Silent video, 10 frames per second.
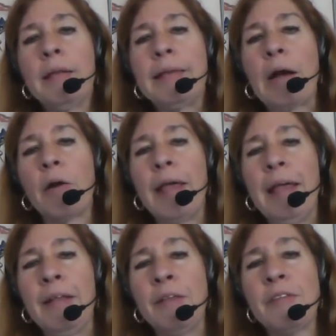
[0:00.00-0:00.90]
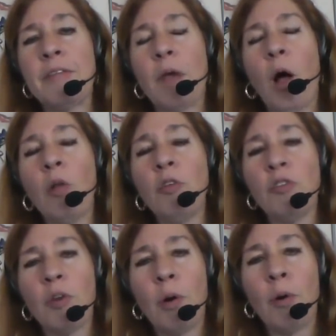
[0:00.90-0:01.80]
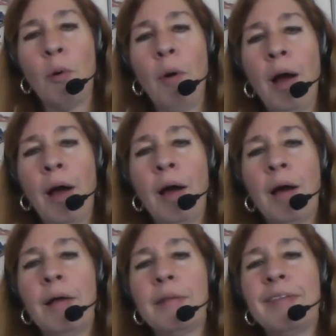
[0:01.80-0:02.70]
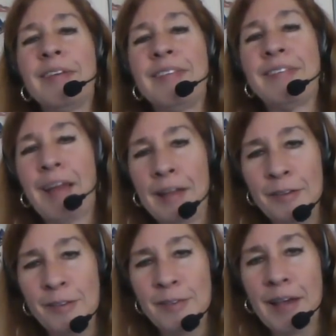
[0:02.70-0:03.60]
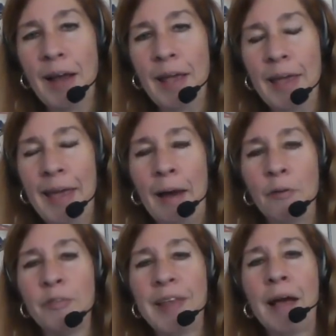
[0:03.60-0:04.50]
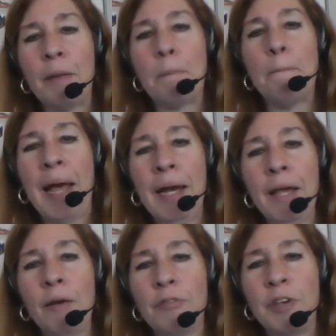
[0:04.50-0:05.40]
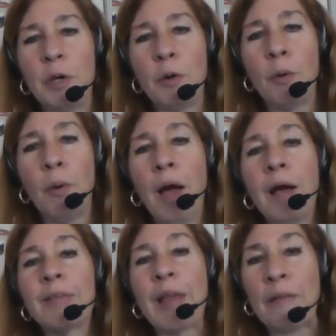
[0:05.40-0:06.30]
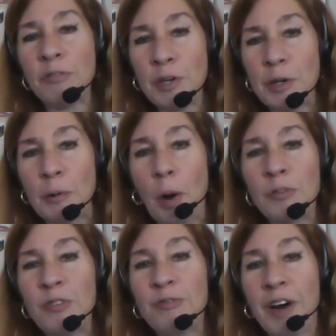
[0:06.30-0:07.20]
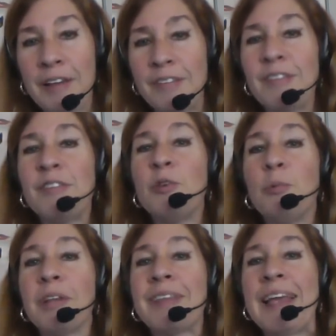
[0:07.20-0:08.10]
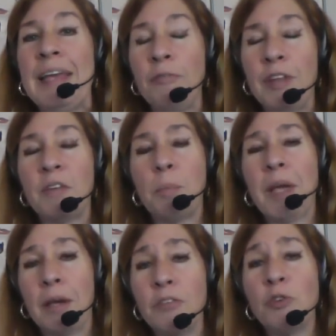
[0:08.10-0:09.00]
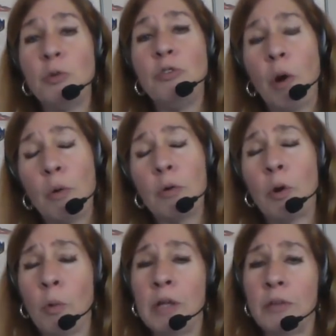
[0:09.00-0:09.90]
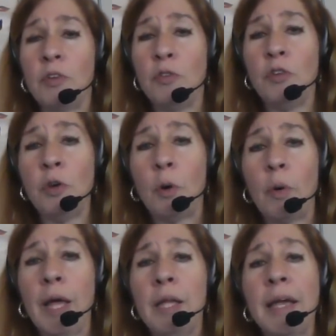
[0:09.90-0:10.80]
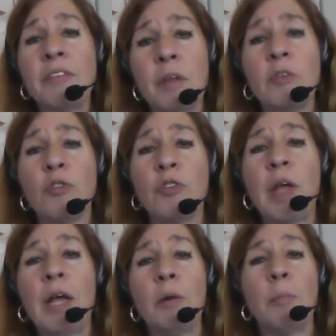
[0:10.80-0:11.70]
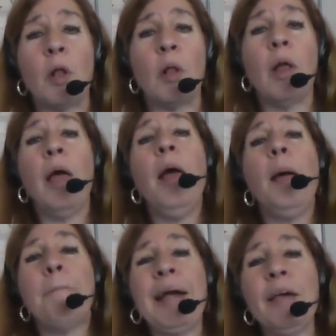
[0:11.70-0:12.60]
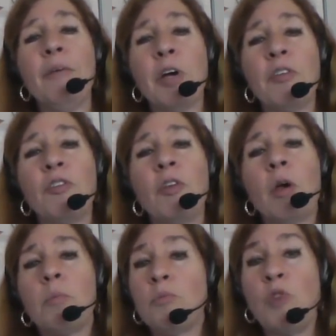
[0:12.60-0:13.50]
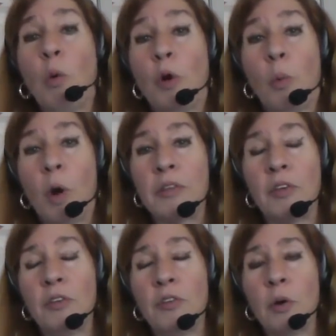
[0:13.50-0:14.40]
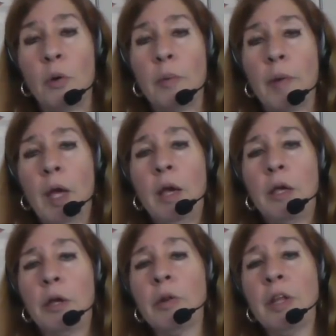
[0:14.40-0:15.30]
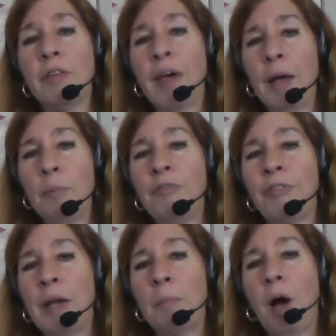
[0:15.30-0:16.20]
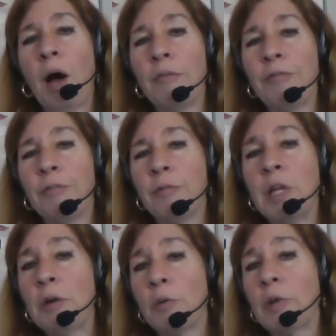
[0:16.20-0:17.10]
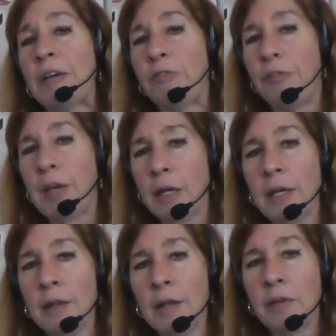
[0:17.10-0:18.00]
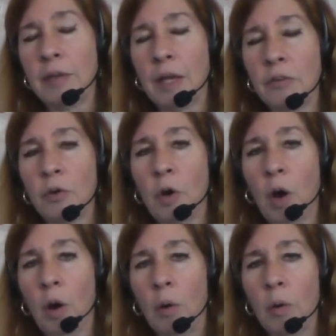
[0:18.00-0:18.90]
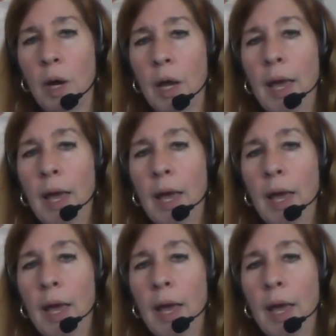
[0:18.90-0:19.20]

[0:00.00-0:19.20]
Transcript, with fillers: There is also the sense that I have that many of you, left to your own devices, you would leave this because you don't know what to do. And that's understandable. Many of us don't know what to do. You're in the time frame of literally feeling things as you go.